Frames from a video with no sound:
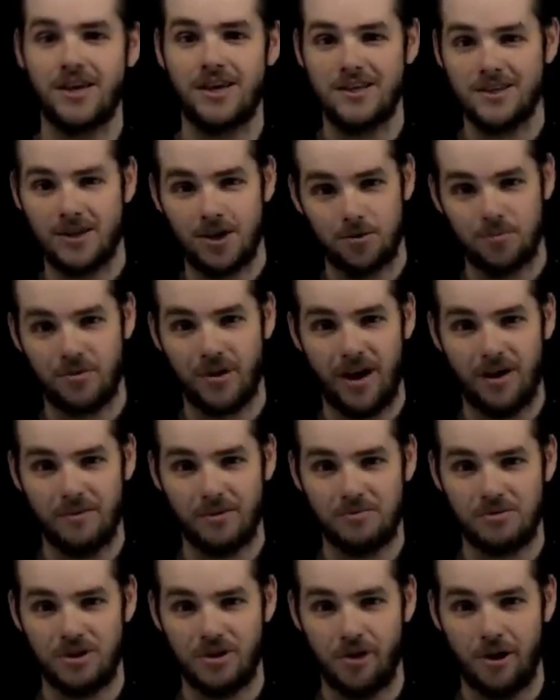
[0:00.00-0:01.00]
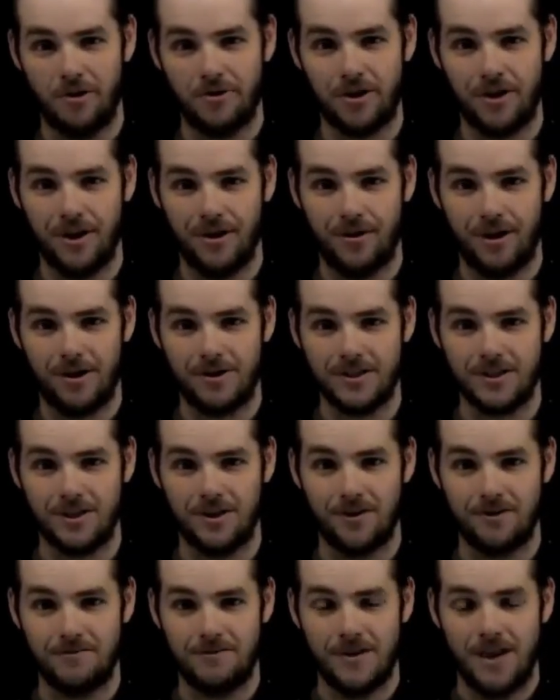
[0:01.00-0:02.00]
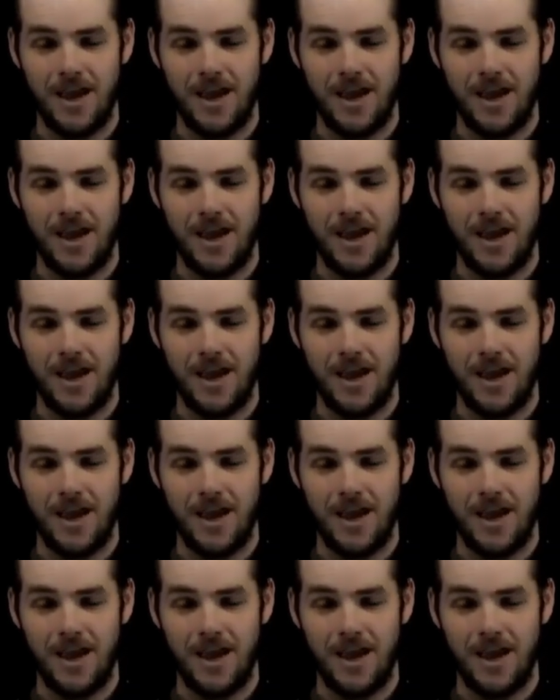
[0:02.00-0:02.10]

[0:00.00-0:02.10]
easier problems you already know how to solve.